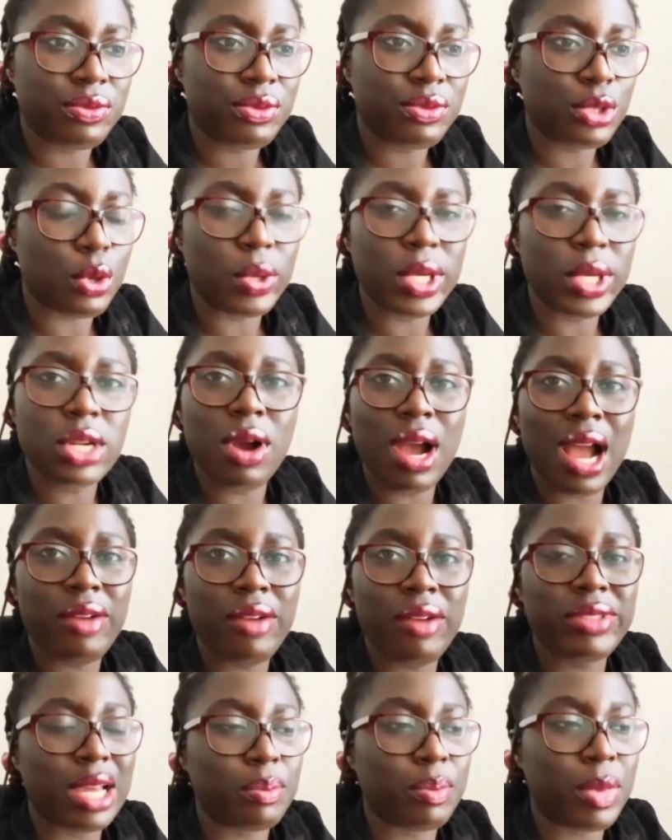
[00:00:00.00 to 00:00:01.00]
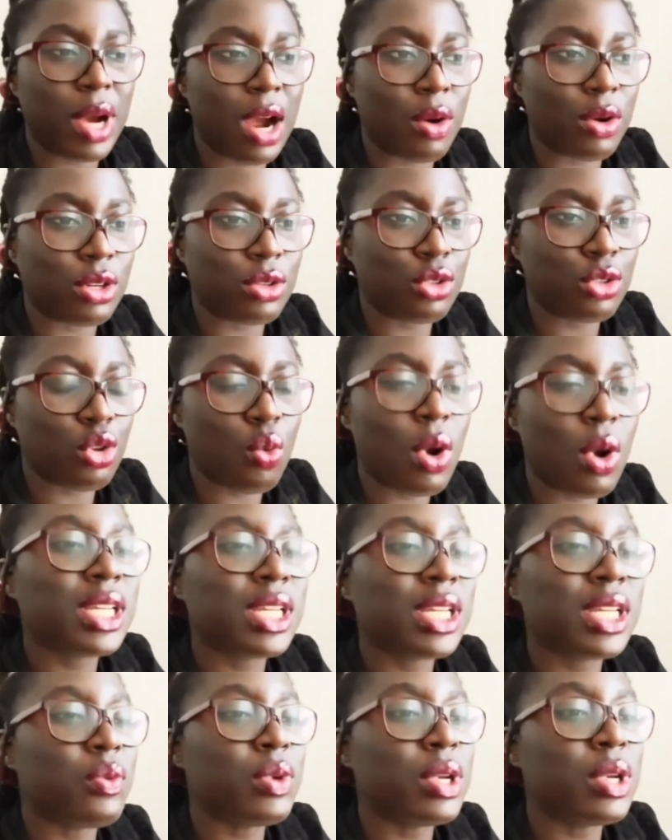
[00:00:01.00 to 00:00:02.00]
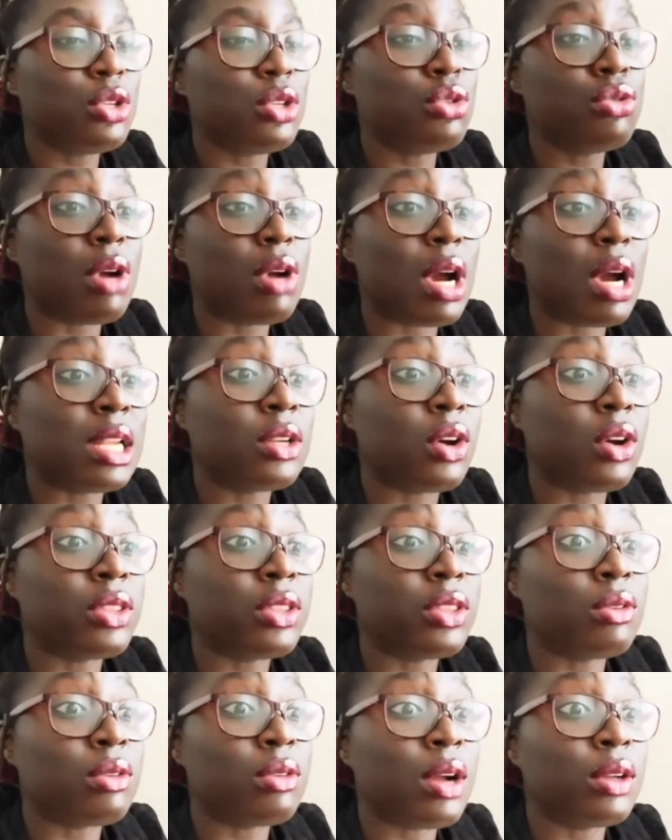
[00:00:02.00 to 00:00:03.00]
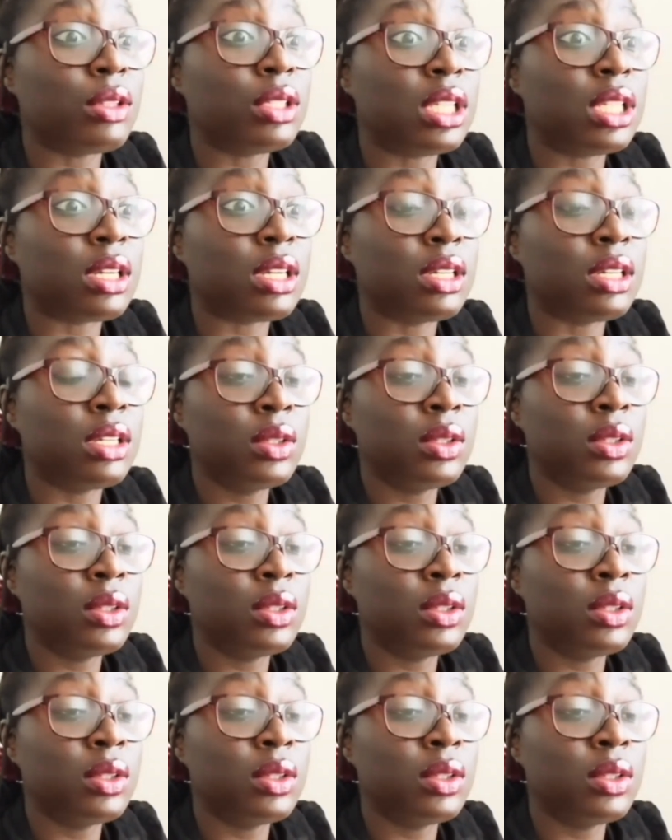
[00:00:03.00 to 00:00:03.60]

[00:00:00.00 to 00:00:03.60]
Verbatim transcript: So we don't have that power. So what can we do on, the ground here